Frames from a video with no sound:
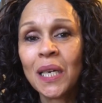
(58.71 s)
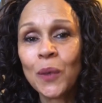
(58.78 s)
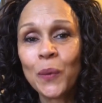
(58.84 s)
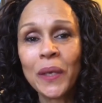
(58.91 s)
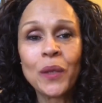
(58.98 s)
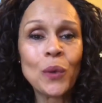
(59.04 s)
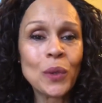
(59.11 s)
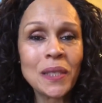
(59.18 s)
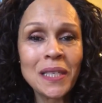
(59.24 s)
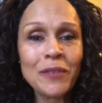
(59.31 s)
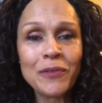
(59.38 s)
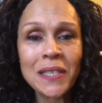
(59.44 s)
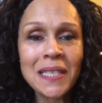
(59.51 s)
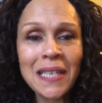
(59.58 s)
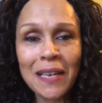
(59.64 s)
with all the
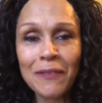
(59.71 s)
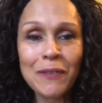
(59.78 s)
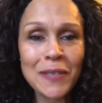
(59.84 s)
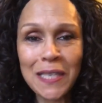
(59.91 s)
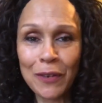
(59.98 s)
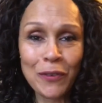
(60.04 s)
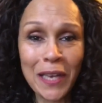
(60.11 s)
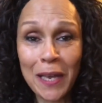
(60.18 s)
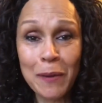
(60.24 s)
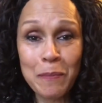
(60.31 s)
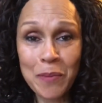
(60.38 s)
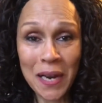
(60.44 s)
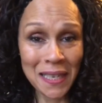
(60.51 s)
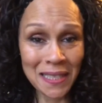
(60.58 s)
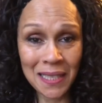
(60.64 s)
different self care
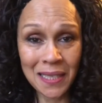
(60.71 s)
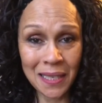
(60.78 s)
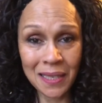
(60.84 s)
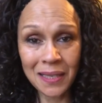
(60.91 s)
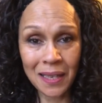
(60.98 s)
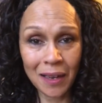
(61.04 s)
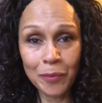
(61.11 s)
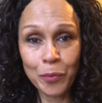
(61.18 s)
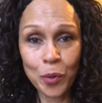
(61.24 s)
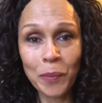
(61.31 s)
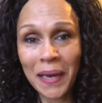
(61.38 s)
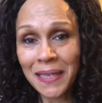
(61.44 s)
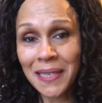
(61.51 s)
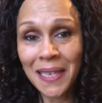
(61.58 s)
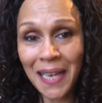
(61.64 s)
practices that I've put
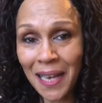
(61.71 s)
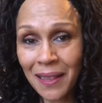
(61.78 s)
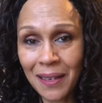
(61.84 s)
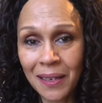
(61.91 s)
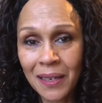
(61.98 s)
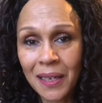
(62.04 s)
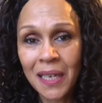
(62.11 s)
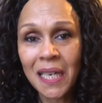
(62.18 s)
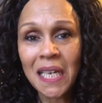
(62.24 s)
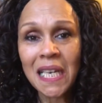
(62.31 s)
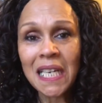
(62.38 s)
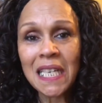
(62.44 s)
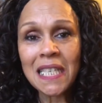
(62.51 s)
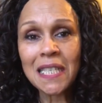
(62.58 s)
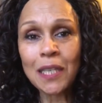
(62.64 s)
back together.
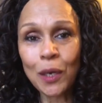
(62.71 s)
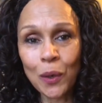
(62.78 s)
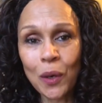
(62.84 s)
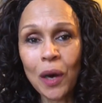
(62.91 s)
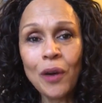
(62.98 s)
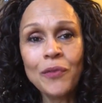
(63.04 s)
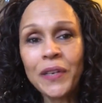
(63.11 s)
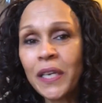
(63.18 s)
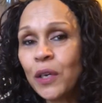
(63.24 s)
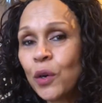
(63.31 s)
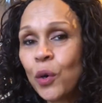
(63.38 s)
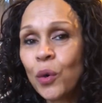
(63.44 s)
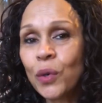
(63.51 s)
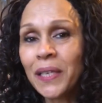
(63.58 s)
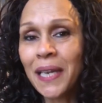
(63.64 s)
So, hopefully, you caught